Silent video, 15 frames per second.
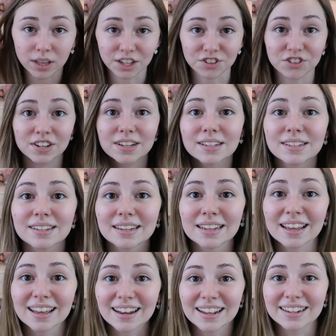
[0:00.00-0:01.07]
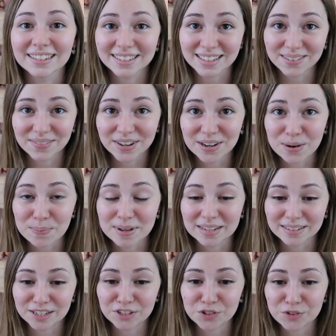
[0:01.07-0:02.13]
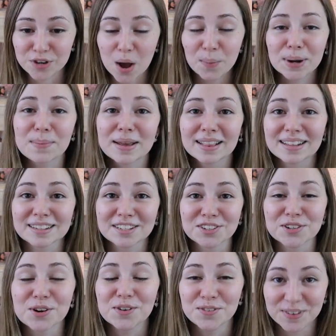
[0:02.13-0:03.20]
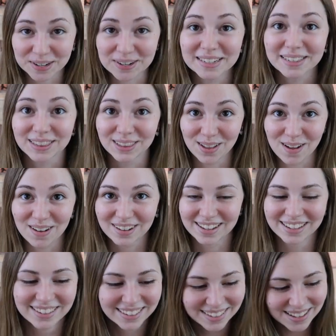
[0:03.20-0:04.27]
let's just get into the video because I do not want to make this intro very long.